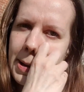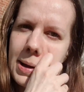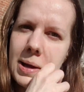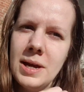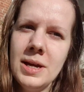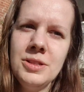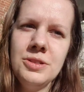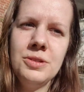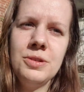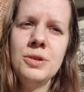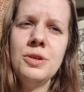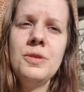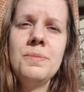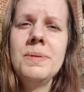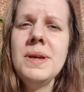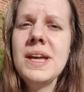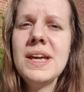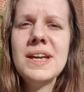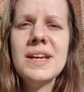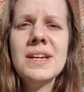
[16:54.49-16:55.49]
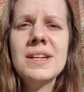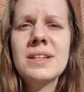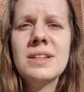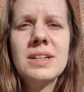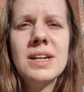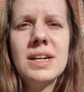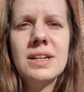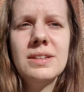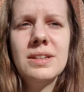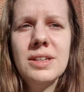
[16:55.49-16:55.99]
It could be
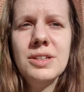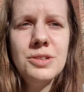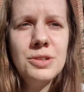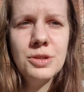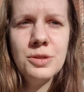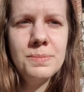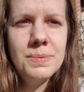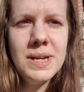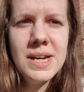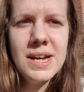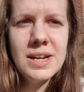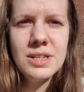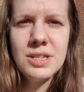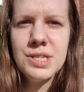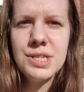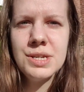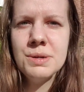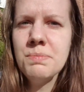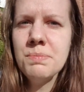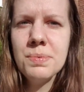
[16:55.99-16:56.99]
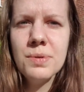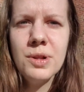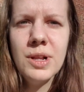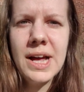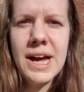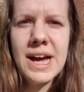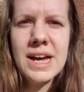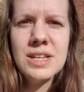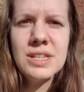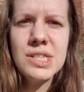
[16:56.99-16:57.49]
as simple
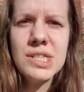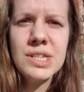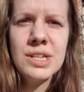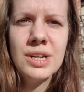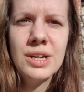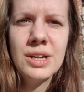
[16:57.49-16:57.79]
as